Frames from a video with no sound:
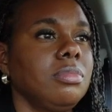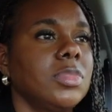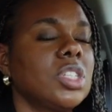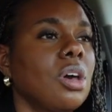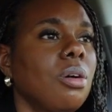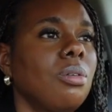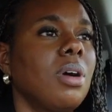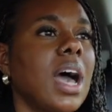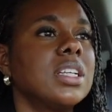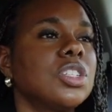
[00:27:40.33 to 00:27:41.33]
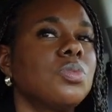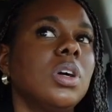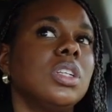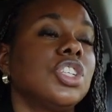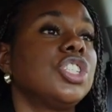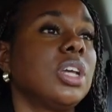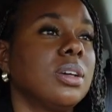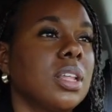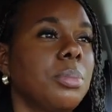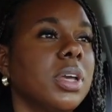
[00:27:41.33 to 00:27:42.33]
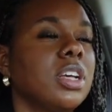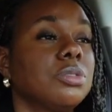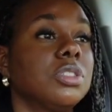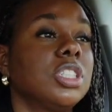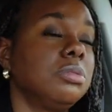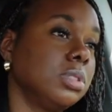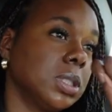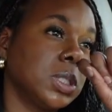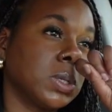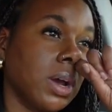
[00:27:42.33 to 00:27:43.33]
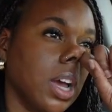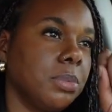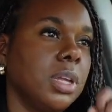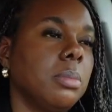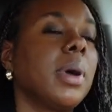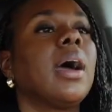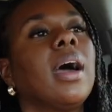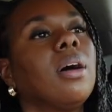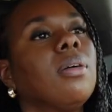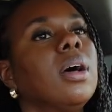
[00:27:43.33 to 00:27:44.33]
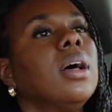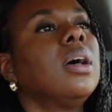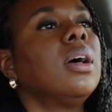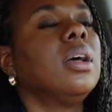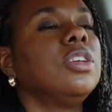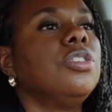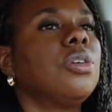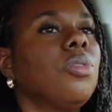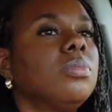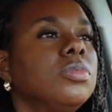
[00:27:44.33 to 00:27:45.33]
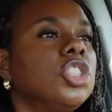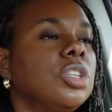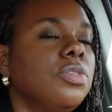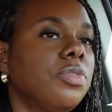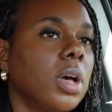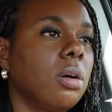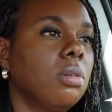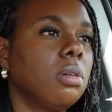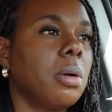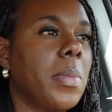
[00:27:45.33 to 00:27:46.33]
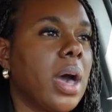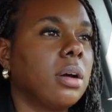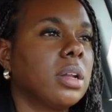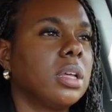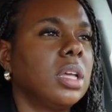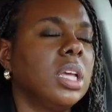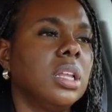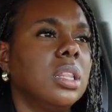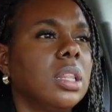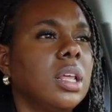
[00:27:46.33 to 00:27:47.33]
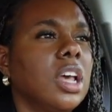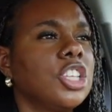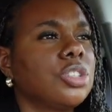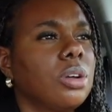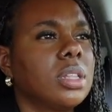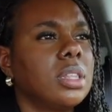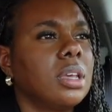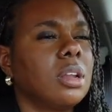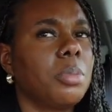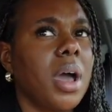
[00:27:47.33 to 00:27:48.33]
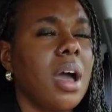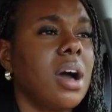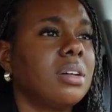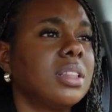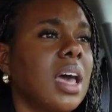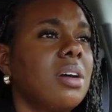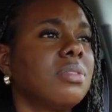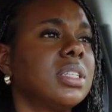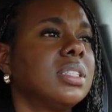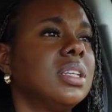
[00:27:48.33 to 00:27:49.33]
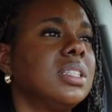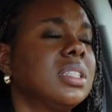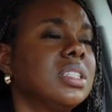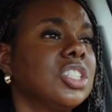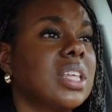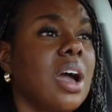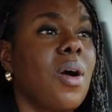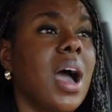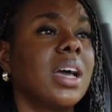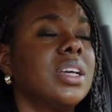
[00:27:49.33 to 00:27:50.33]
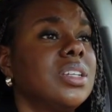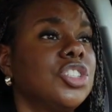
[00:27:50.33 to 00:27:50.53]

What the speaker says: So I just wanted to share that, because when she was describing about how, you know, she felt about it, and then I started thinking about how that resonates and just how I